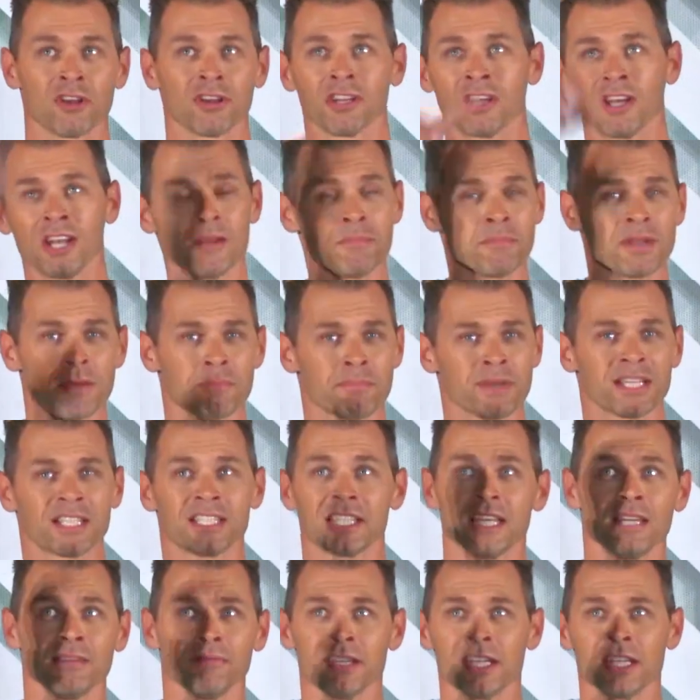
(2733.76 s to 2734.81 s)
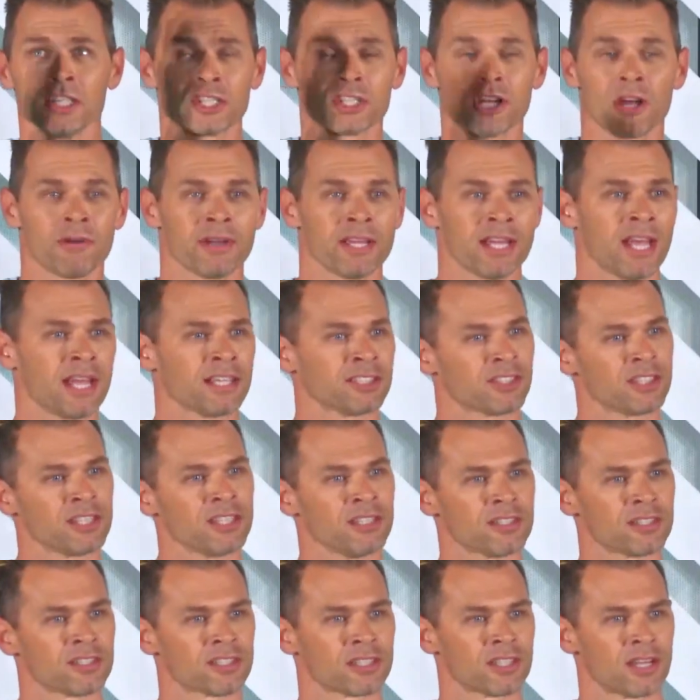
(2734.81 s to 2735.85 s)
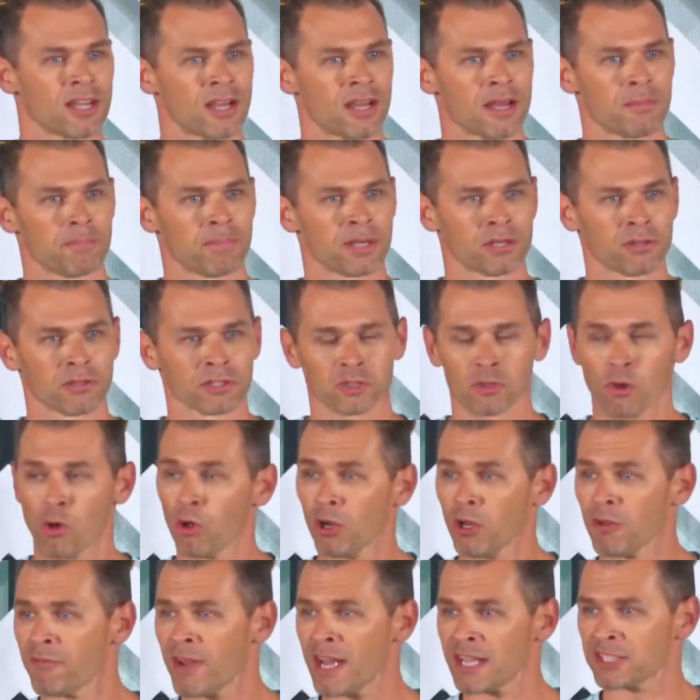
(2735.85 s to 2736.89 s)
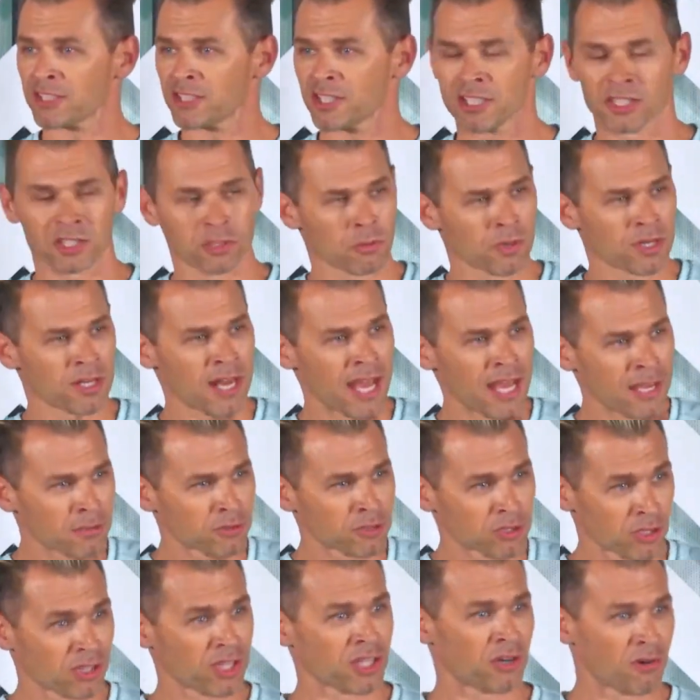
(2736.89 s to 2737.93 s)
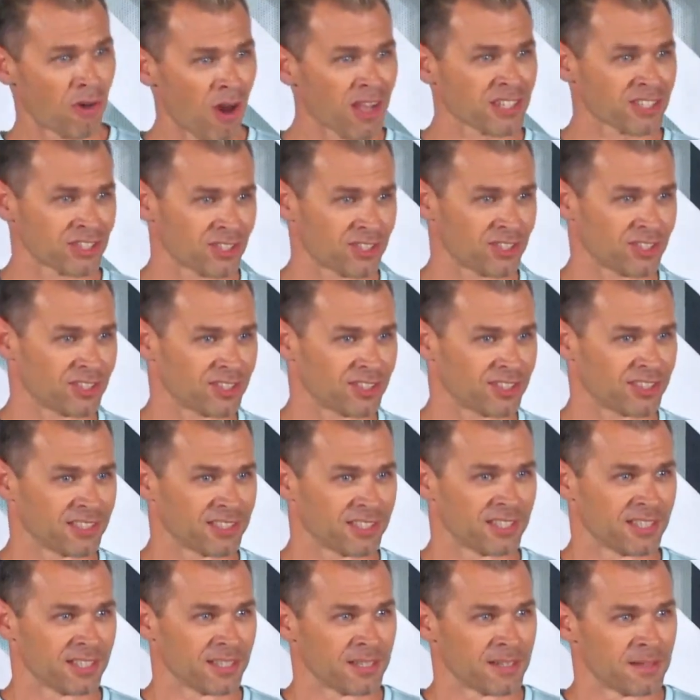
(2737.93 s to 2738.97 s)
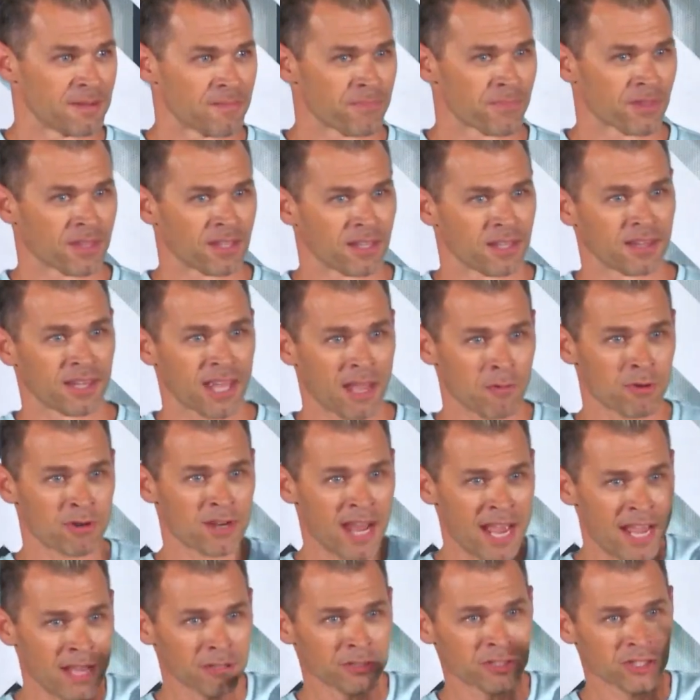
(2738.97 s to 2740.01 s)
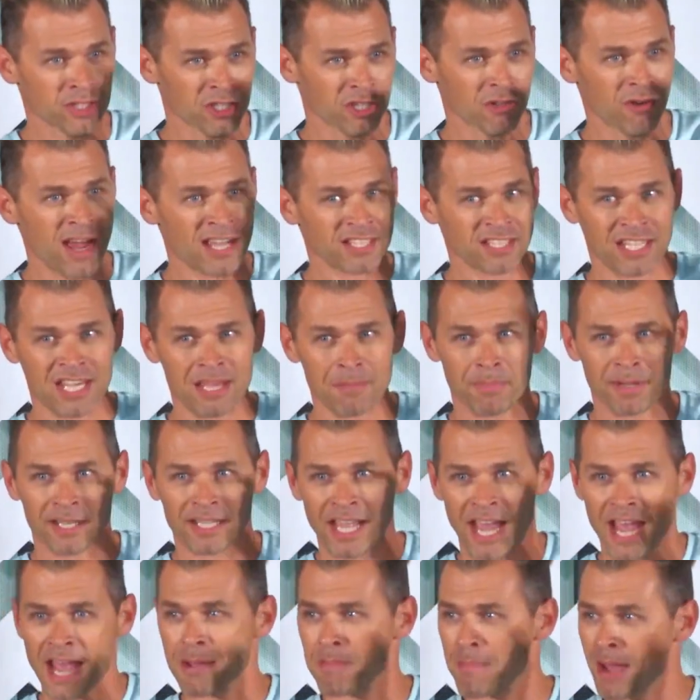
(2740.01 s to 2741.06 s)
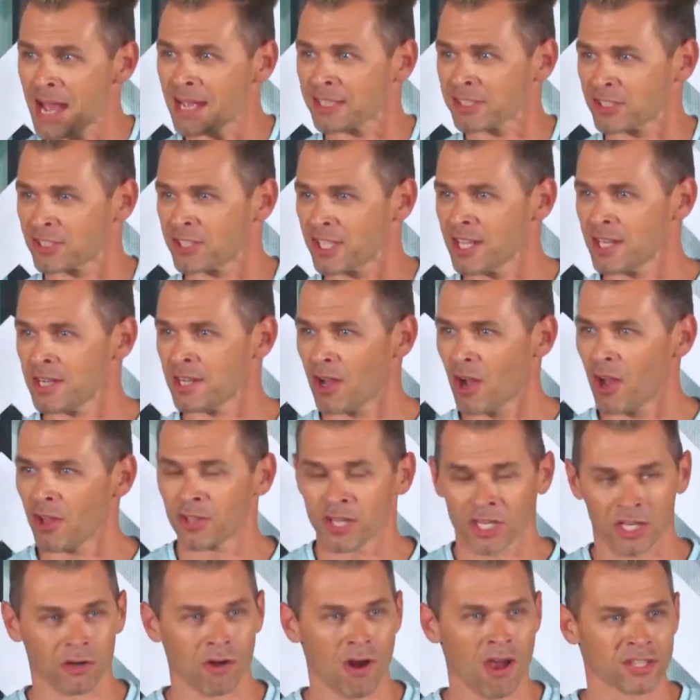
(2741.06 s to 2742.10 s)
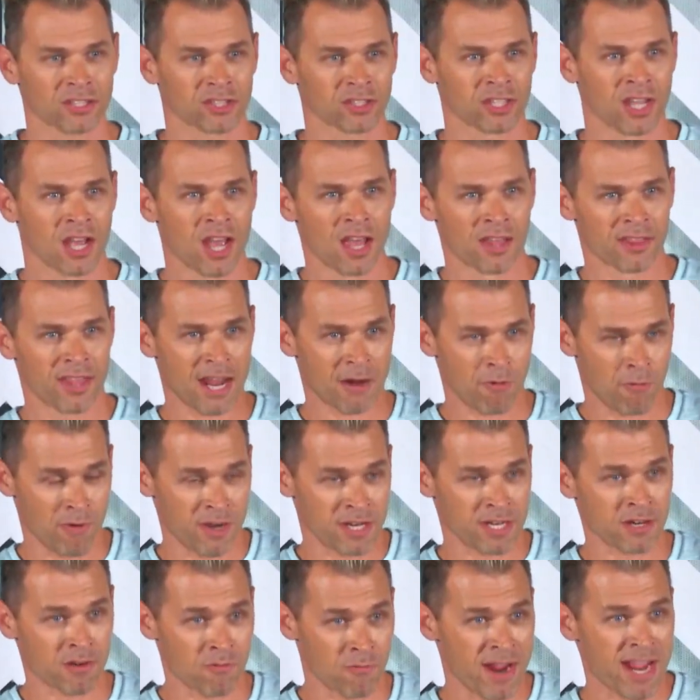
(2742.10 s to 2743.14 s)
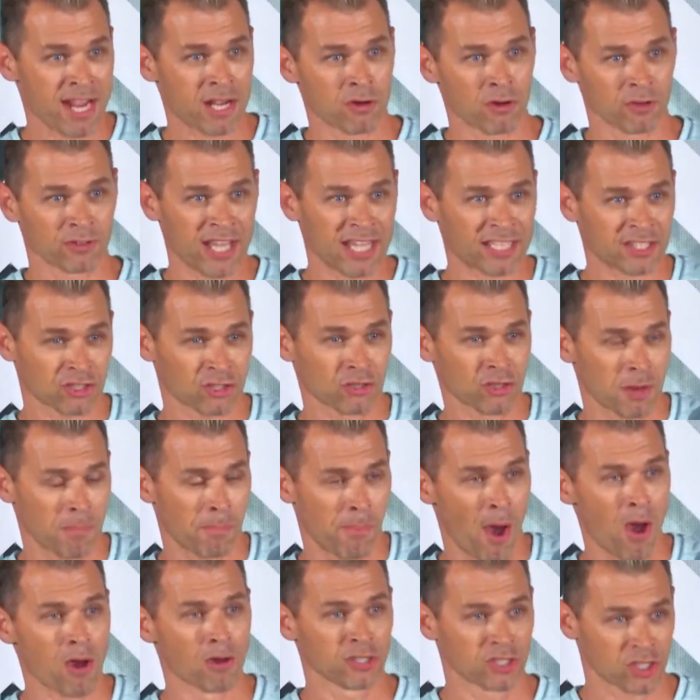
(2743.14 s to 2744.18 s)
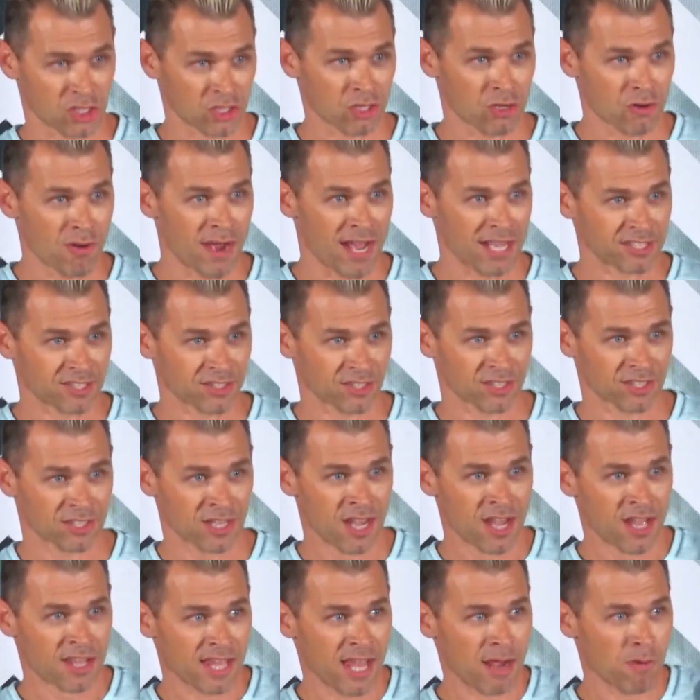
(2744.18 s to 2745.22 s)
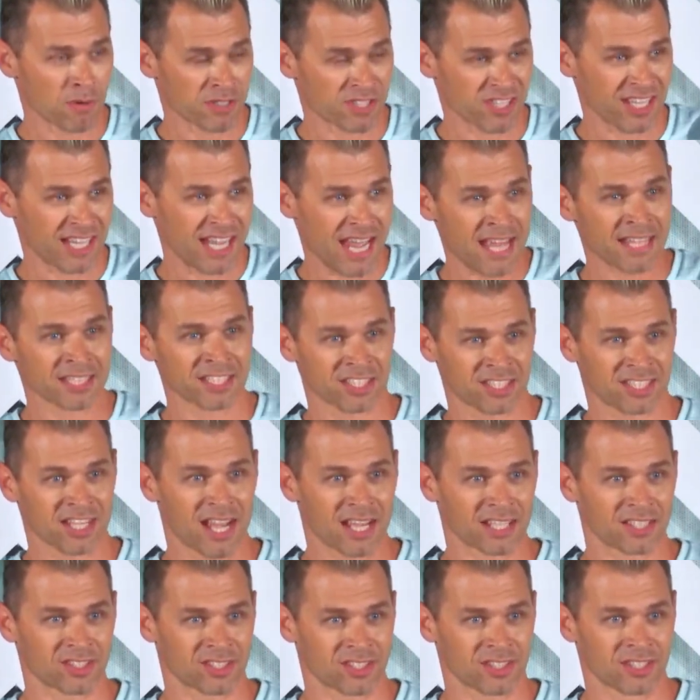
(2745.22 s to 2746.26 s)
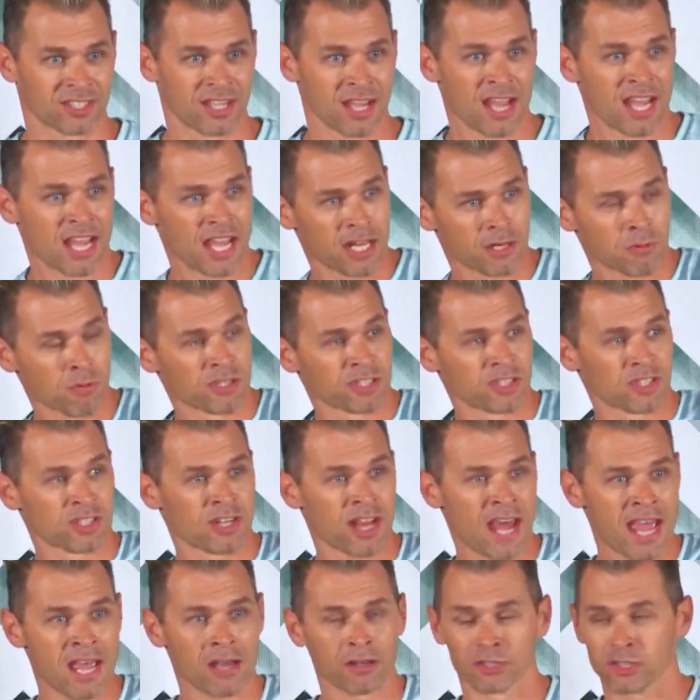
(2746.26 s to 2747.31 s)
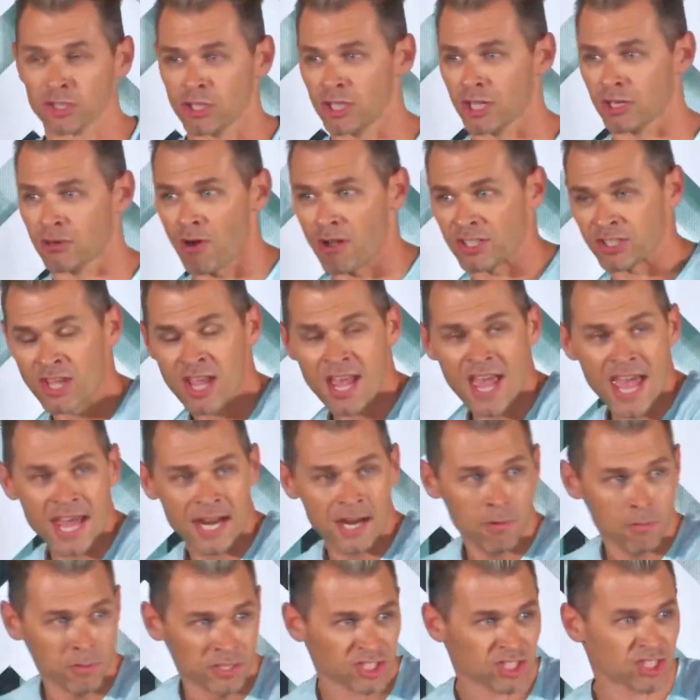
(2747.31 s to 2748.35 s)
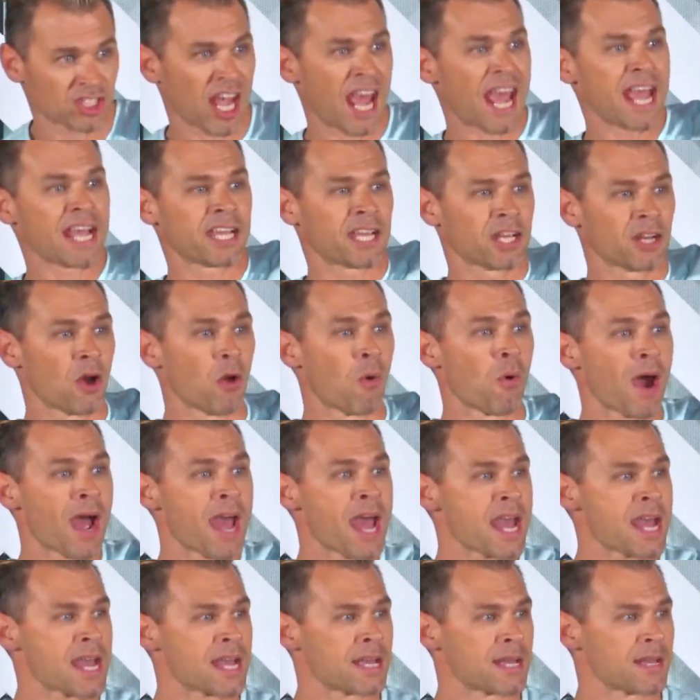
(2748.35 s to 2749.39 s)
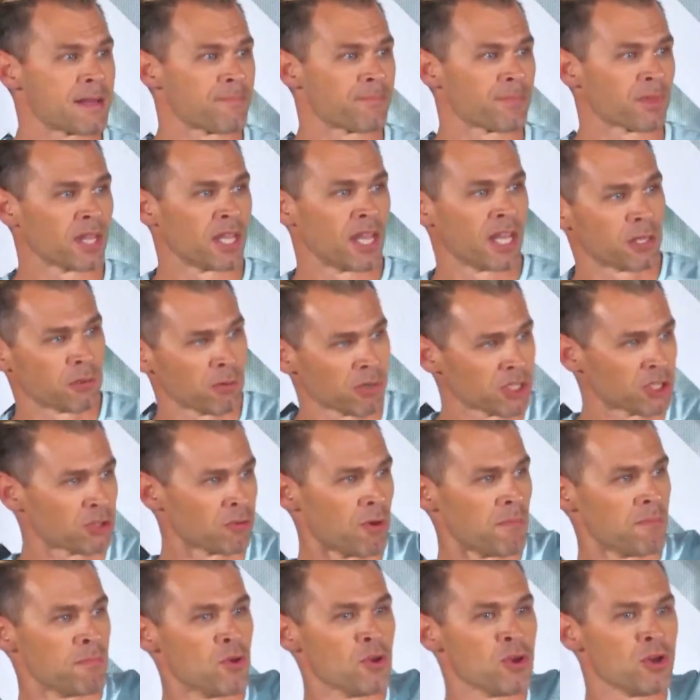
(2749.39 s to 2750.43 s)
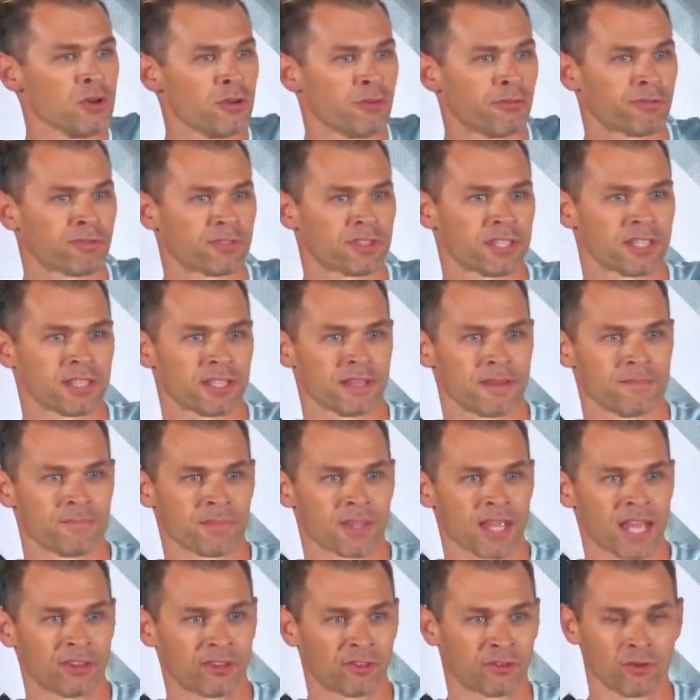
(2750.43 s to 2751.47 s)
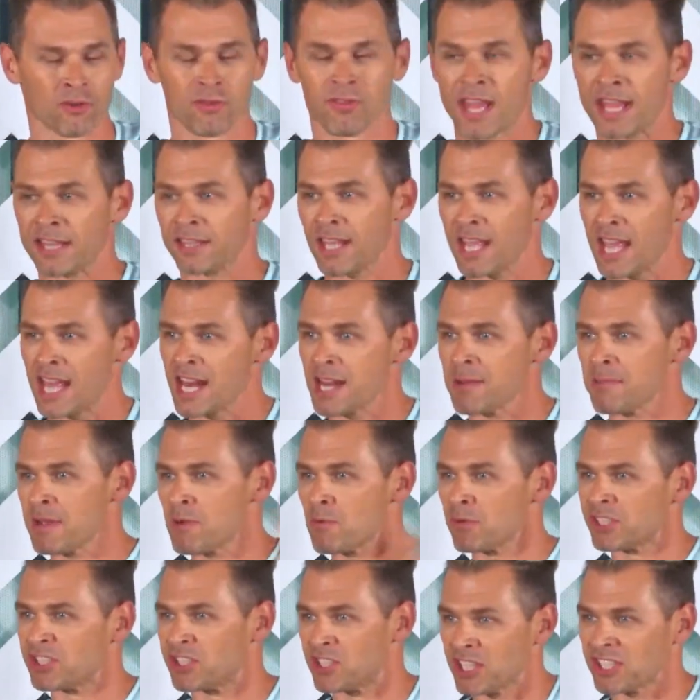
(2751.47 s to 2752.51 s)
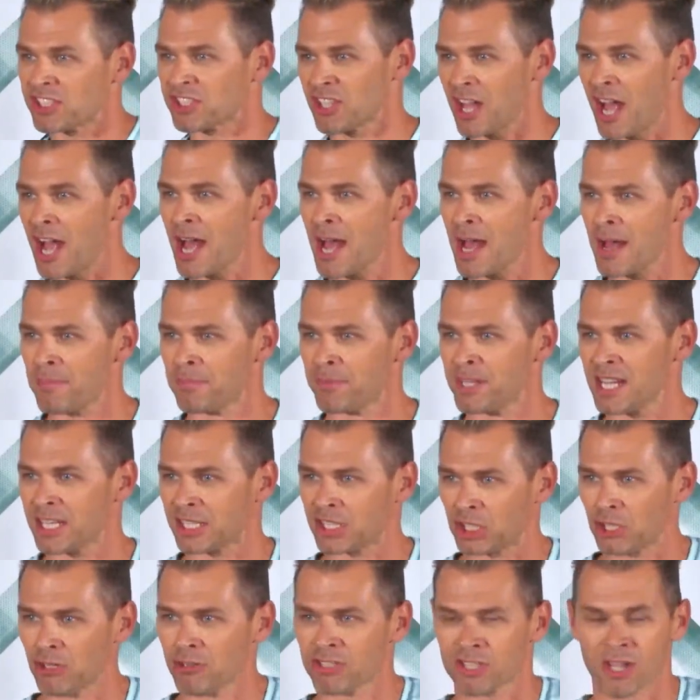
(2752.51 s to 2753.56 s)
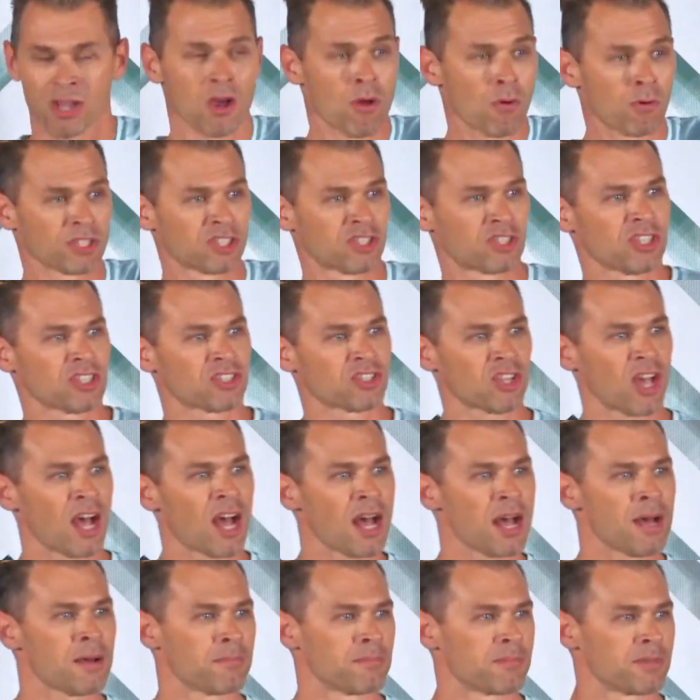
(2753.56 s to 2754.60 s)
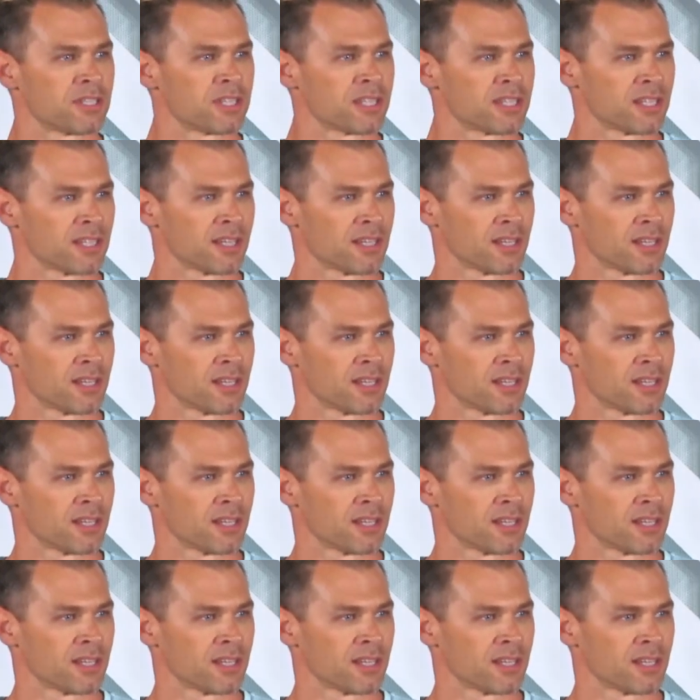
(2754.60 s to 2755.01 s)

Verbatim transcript: not going to be a big TV showing our sins because all of our sins were nailed to the cross. They were nailed to Christ. He became our sin on the cross. That written record that stood opposed to us, that was against us, it was nailed to the cross and it was taken away. It was removed. And through that, the enemy was disarmed. The accuser was disarmed.